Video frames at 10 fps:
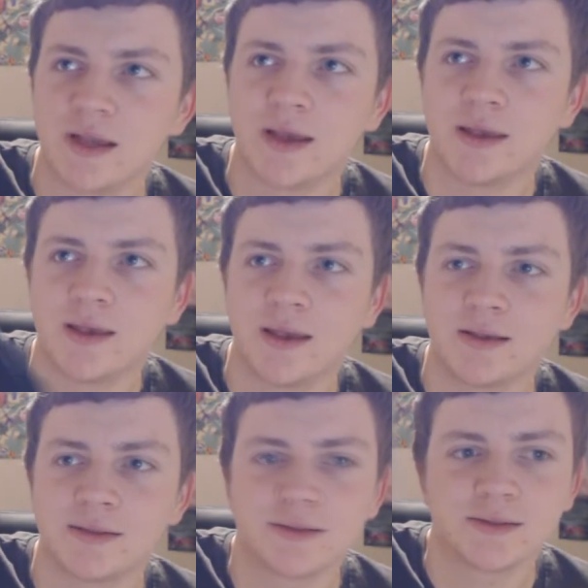I was like,
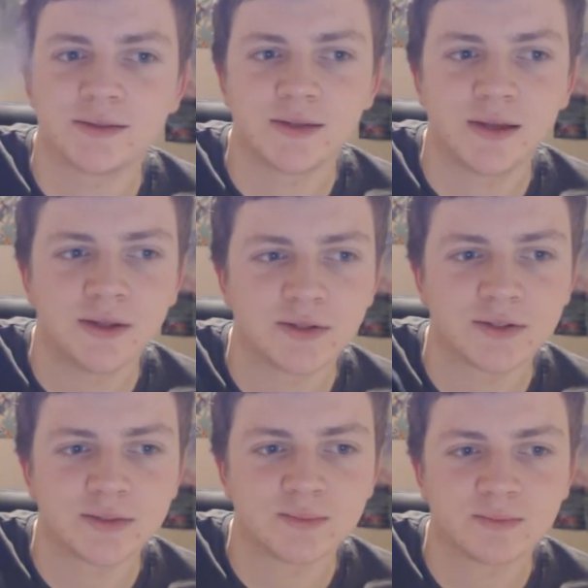it's it
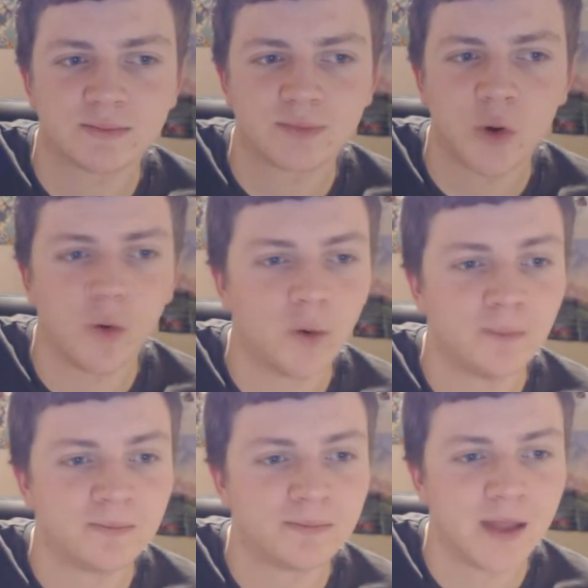looks
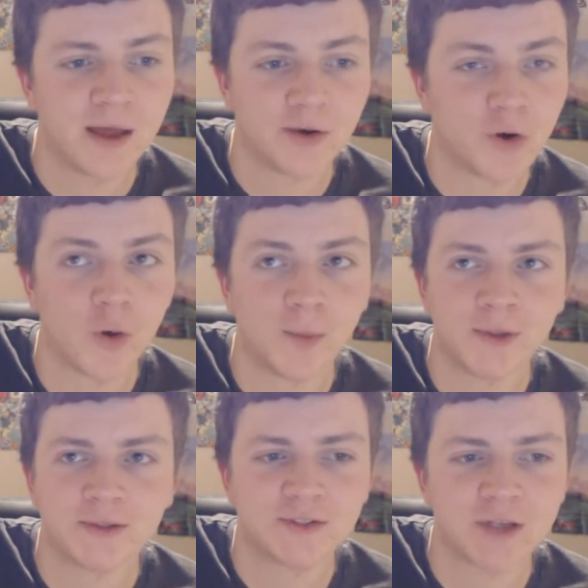cool and
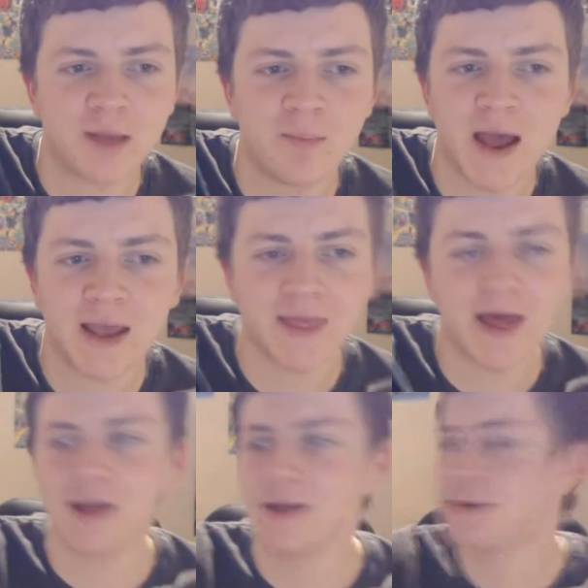adorable, so I'm
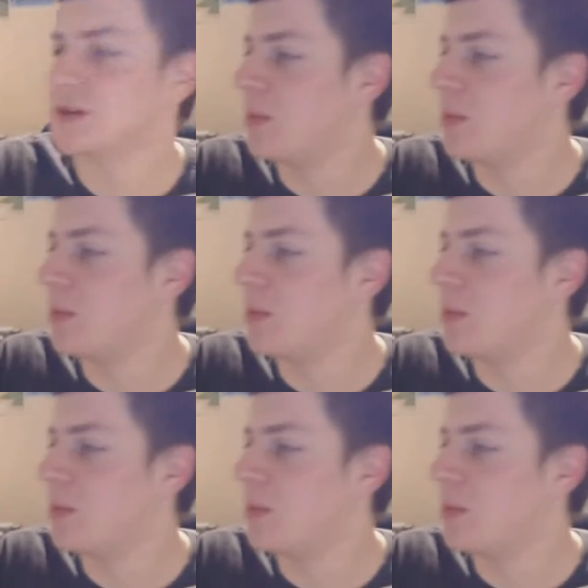buying that.